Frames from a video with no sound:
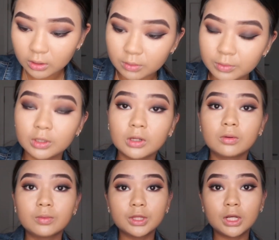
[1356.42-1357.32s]
I'm going to go
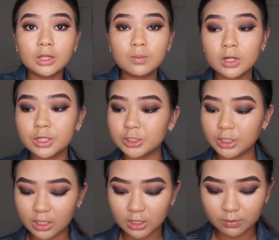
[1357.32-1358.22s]
in with another brush
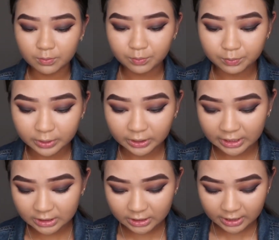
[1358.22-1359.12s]
and
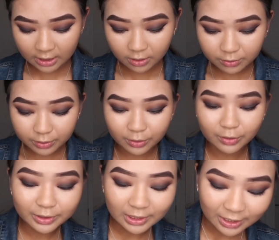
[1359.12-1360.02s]
blend it out.
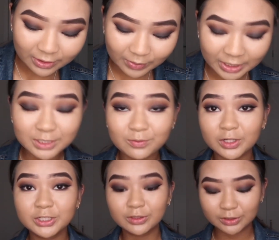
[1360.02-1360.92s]
Not the other blending
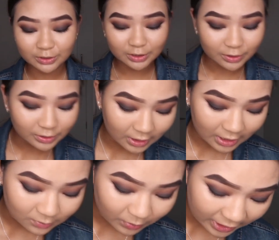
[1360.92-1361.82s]
brush I was using because it
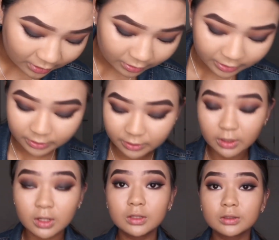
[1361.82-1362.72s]
has black on it.
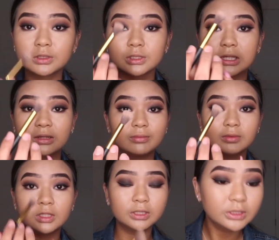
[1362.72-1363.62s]
Just like
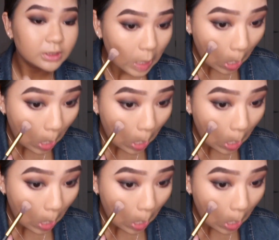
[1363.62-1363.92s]
this.